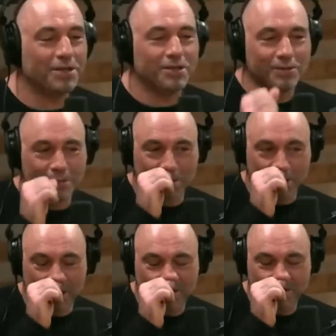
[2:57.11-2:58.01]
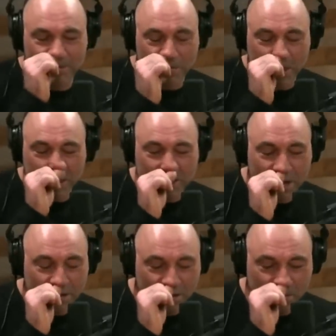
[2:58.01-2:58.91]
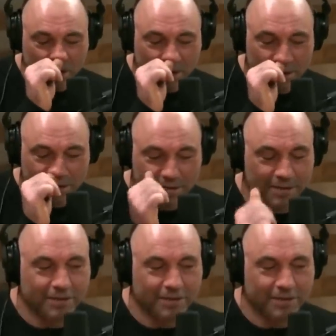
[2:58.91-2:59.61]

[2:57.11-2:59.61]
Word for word: you do. Okay, yeah. We gotta get you healthy, buddy. Yeah,